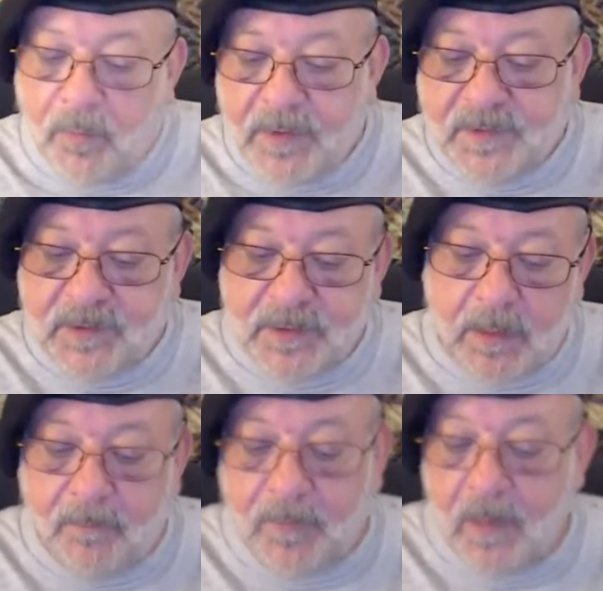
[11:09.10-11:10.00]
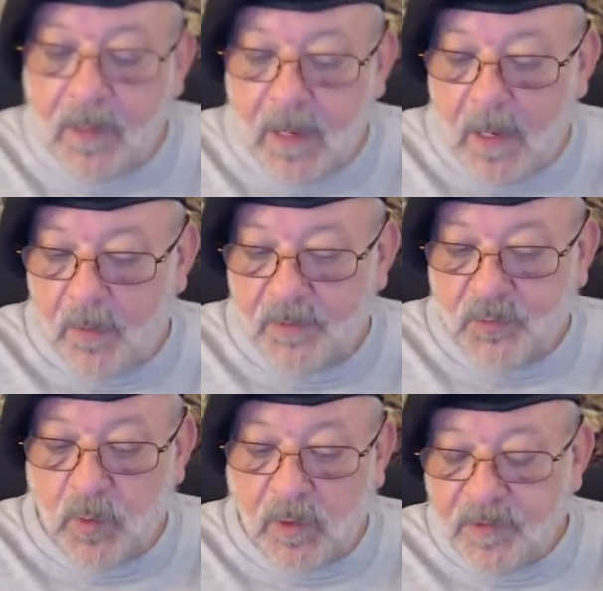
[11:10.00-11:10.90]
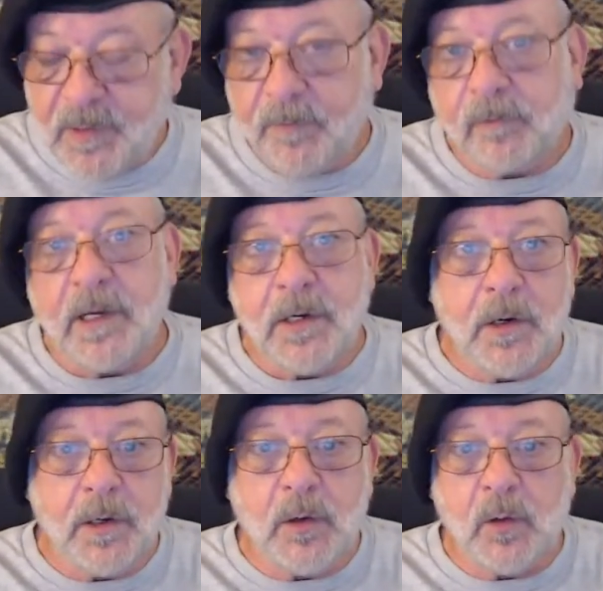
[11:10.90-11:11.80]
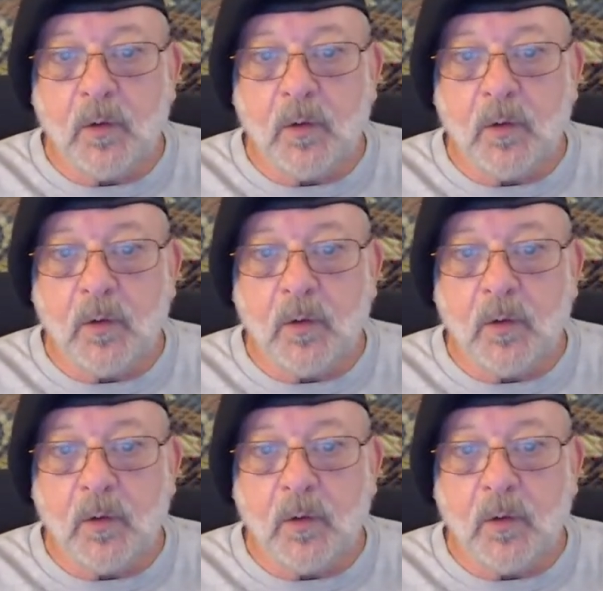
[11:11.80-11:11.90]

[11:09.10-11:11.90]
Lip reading: this is something that is relatively new.